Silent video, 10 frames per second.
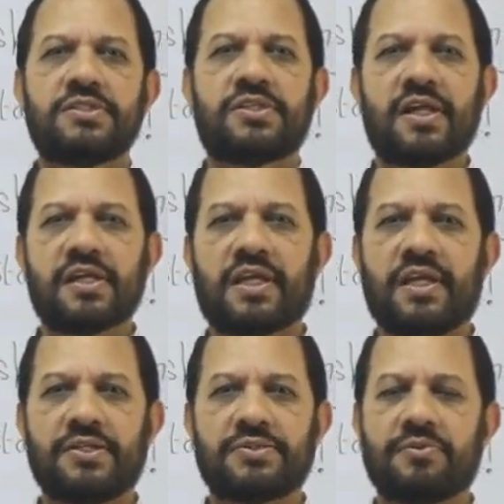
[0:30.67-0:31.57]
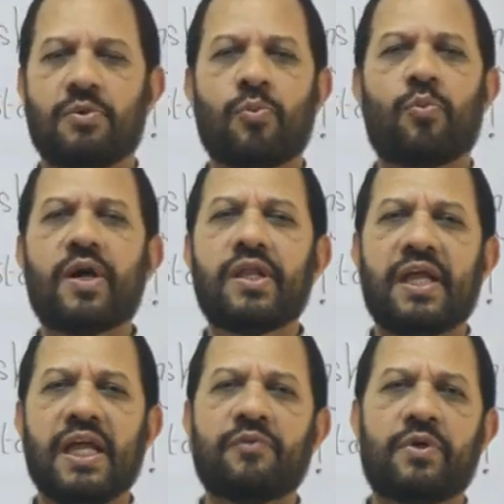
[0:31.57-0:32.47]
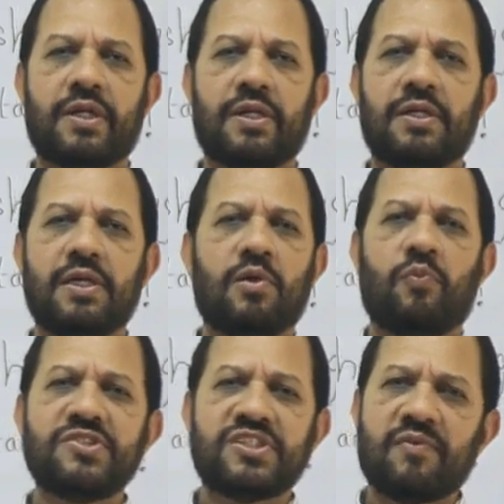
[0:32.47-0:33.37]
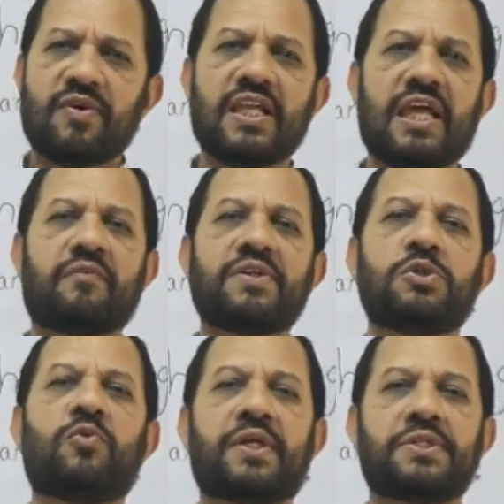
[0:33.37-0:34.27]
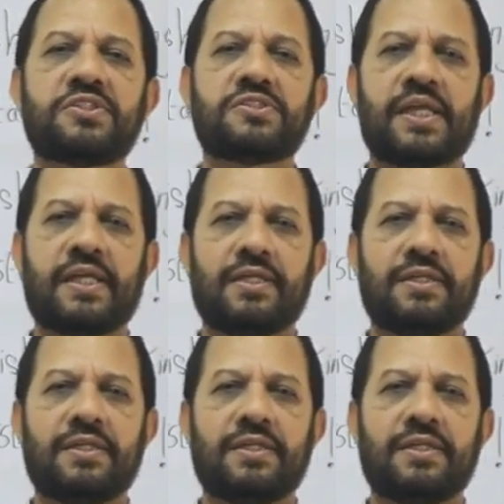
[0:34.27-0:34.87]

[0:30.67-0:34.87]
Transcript: Turkish, whatever, whichever language you want to say,